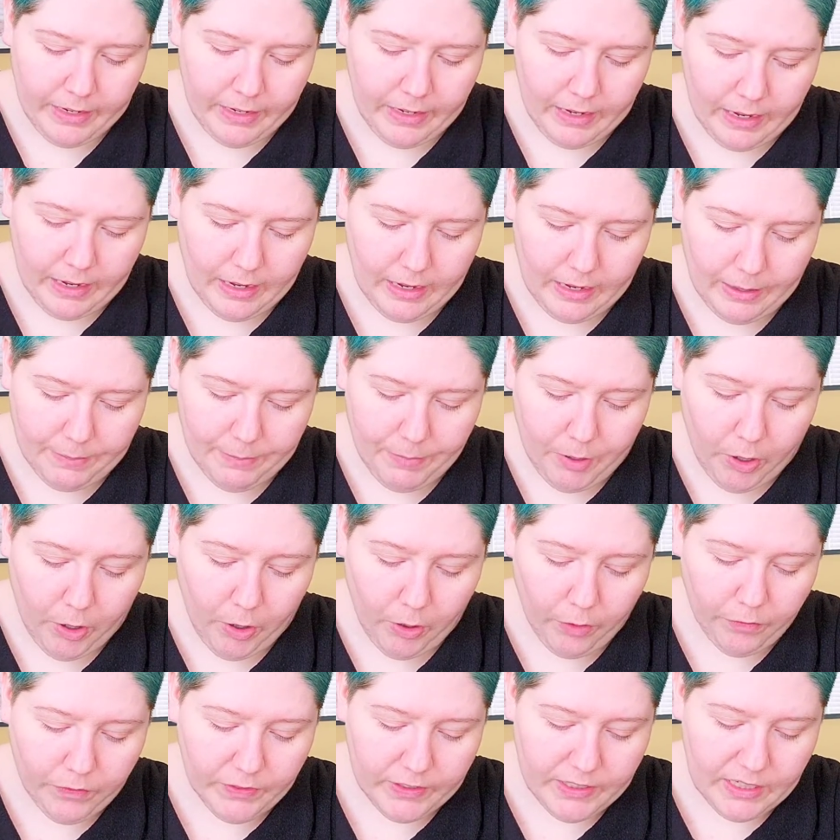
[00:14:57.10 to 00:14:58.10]

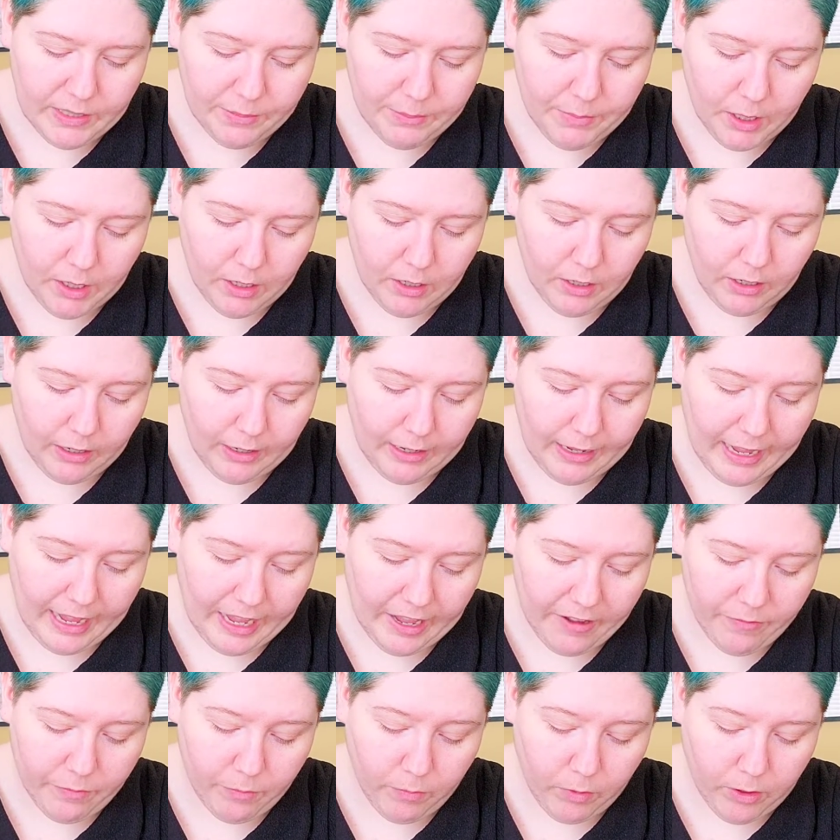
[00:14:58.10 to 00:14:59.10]
Hopefully tomorrow I'll
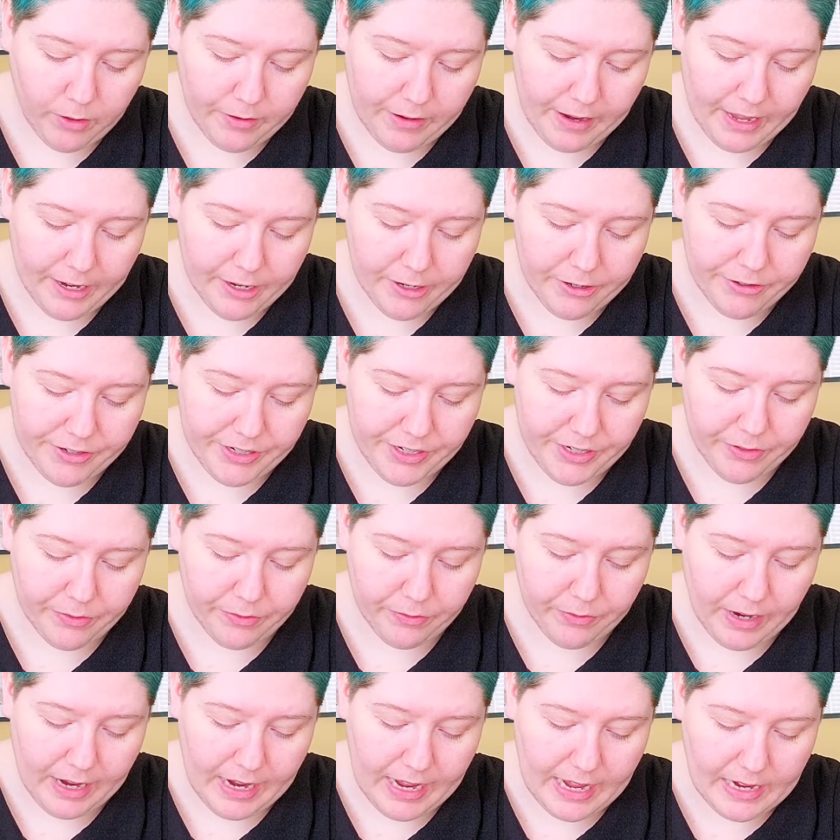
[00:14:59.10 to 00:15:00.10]
have more energy to
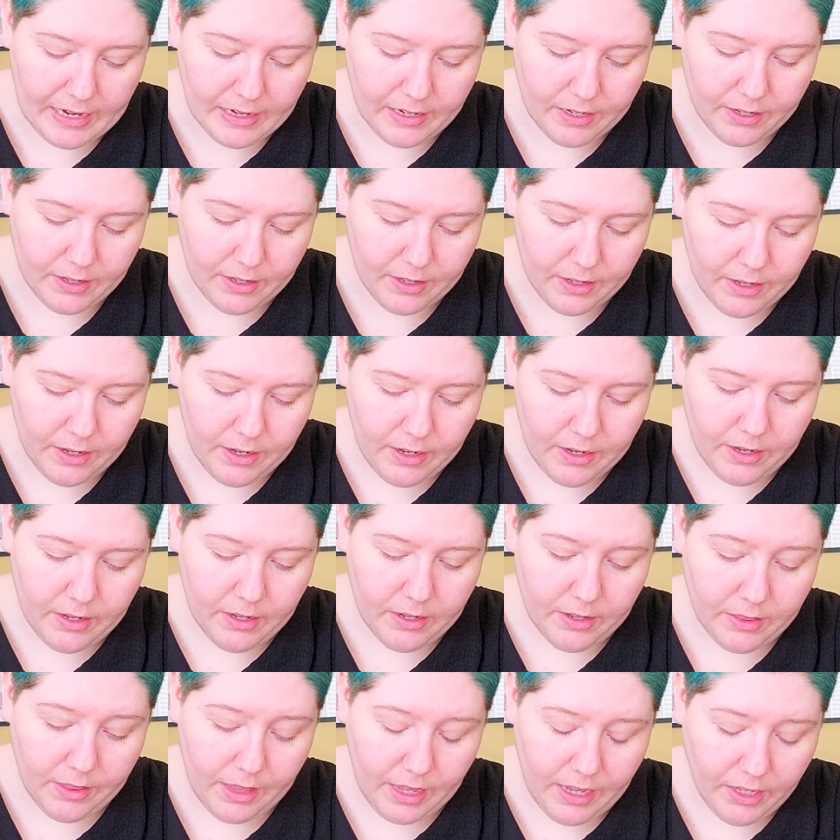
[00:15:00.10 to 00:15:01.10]
write
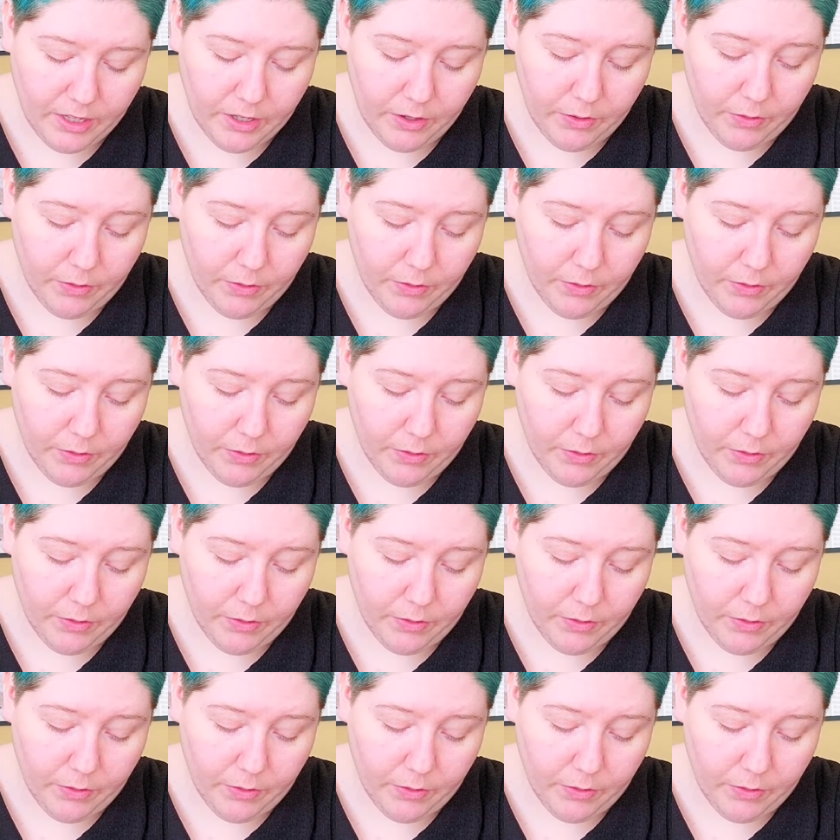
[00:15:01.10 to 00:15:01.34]
thank you